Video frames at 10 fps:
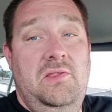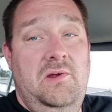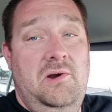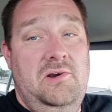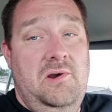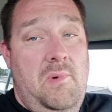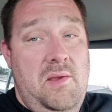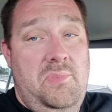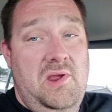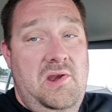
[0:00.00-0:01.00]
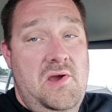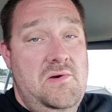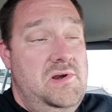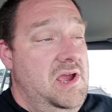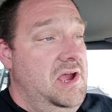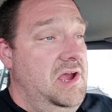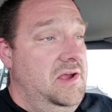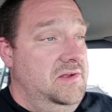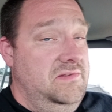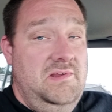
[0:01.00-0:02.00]
there might be a node
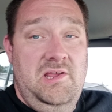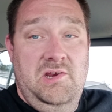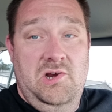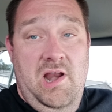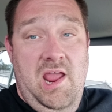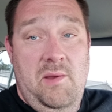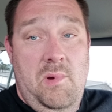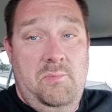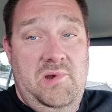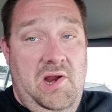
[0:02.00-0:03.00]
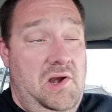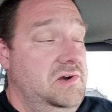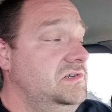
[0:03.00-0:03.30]
in your name up there.